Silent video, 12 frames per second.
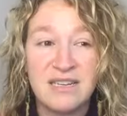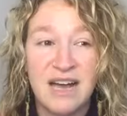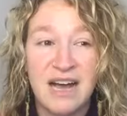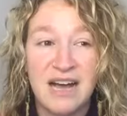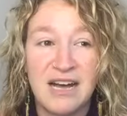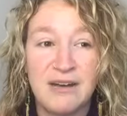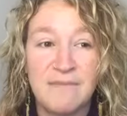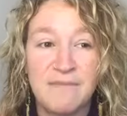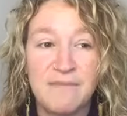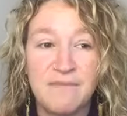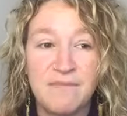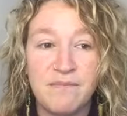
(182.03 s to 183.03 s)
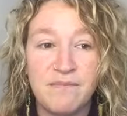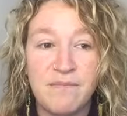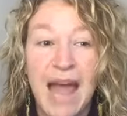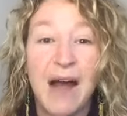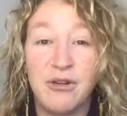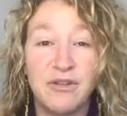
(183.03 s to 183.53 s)
um
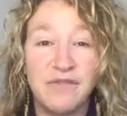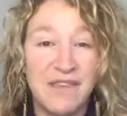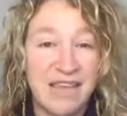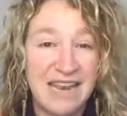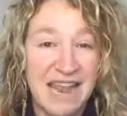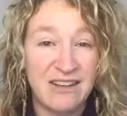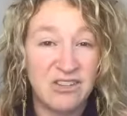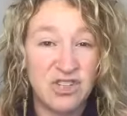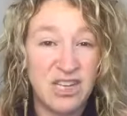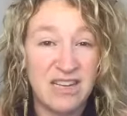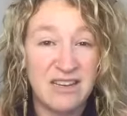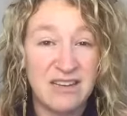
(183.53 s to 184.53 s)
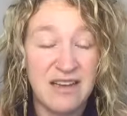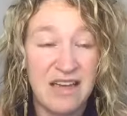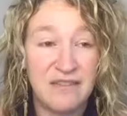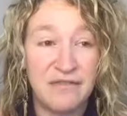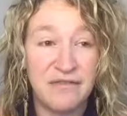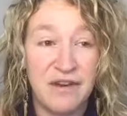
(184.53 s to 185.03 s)
out of connection.
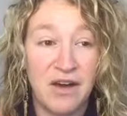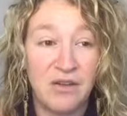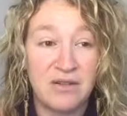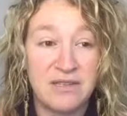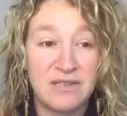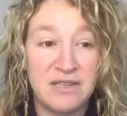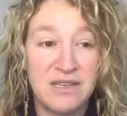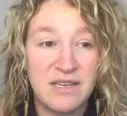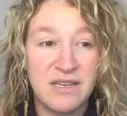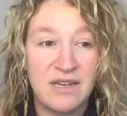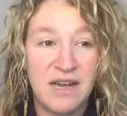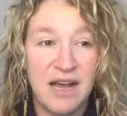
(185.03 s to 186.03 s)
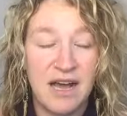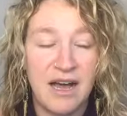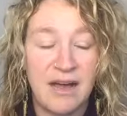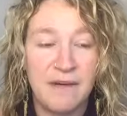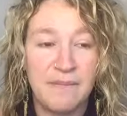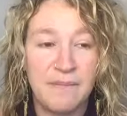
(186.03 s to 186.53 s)
I felt
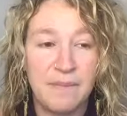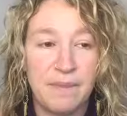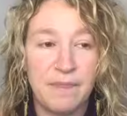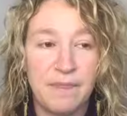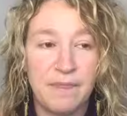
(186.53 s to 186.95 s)
um,